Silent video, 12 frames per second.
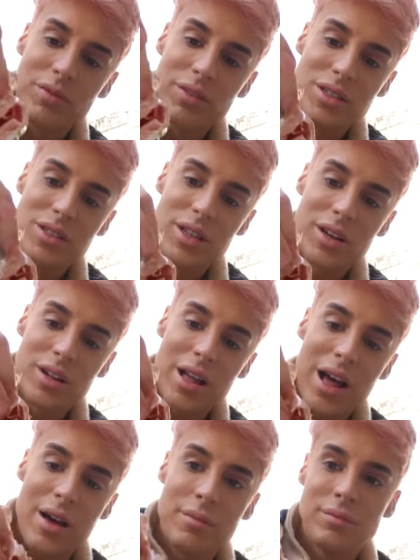of these little
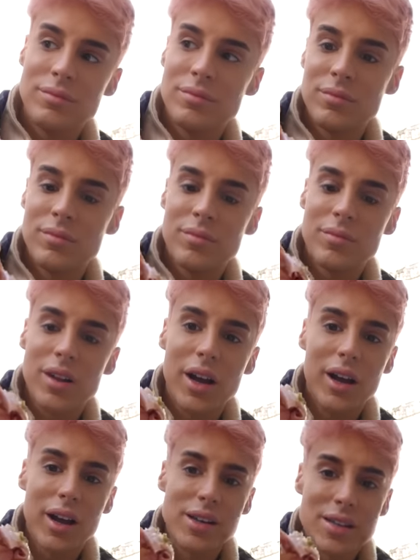ham
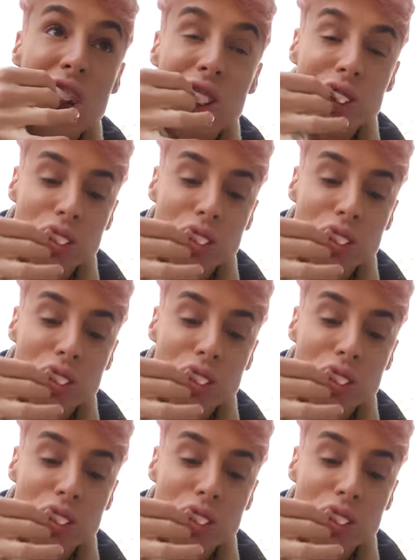nuggets.